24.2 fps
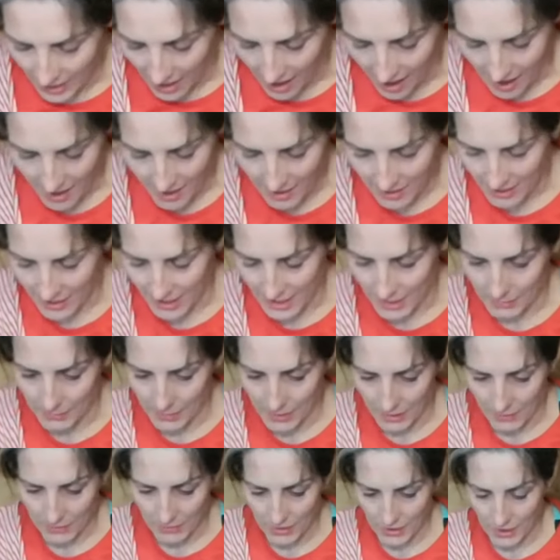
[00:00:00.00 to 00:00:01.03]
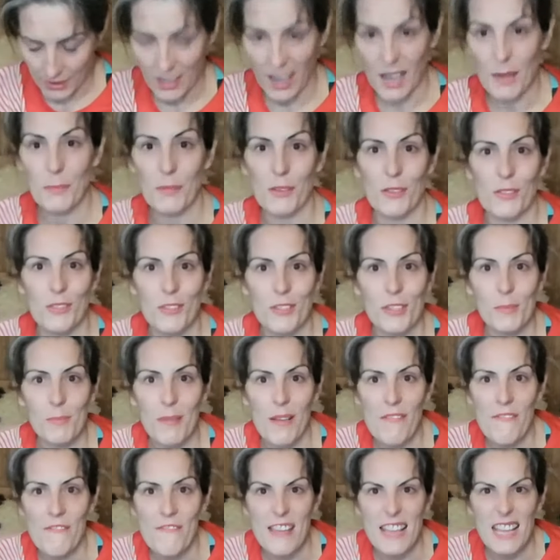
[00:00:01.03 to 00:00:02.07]
I'm going to use my
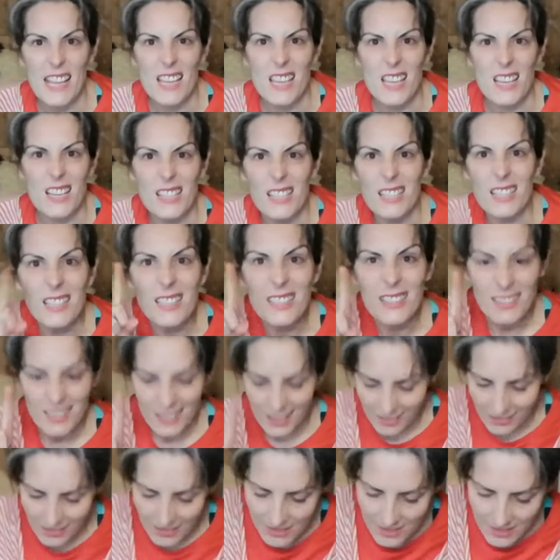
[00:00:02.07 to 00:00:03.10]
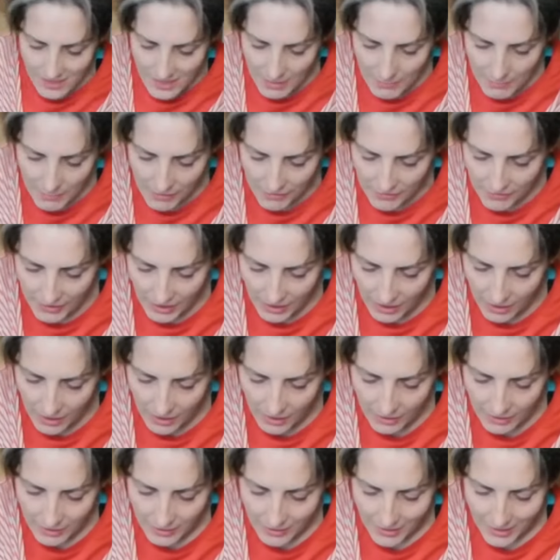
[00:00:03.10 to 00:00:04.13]
fingers. I'm going to stick my finger
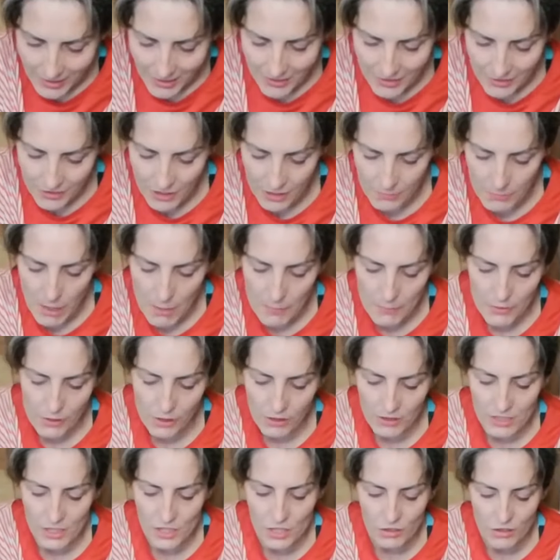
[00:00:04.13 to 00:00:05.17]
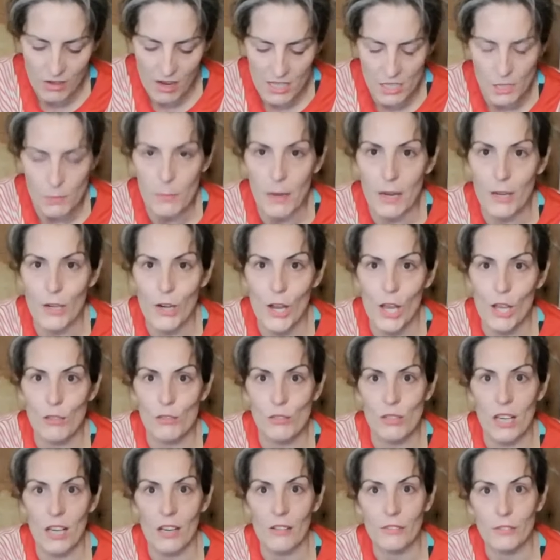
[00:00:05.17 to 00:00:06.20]
to remember not to scratch my nose
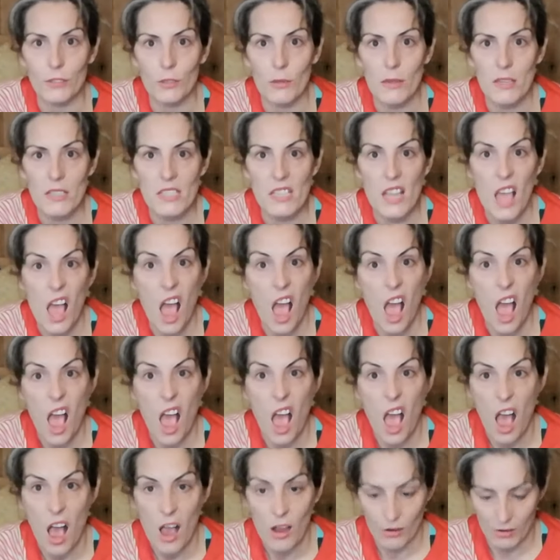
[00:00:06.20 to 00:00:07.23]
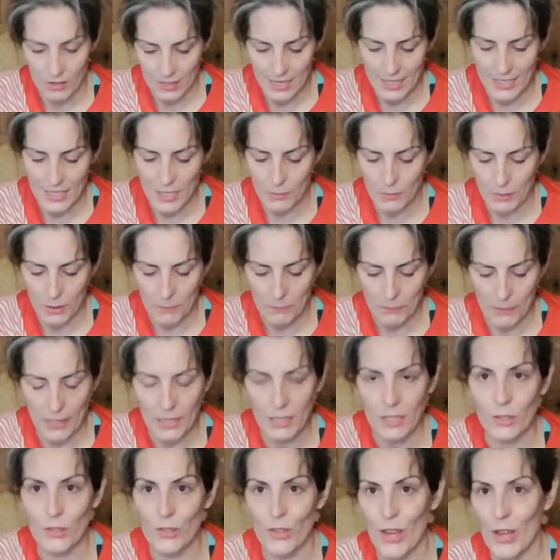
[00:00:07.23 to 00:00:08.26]
afterwards. I'll end up with a
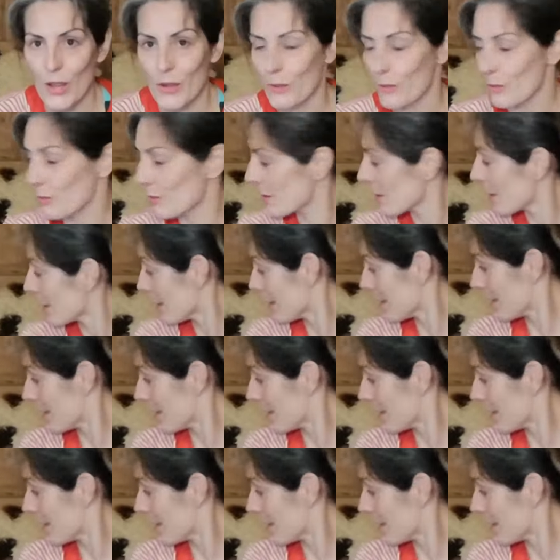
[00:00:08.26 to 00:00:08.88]
pink nose.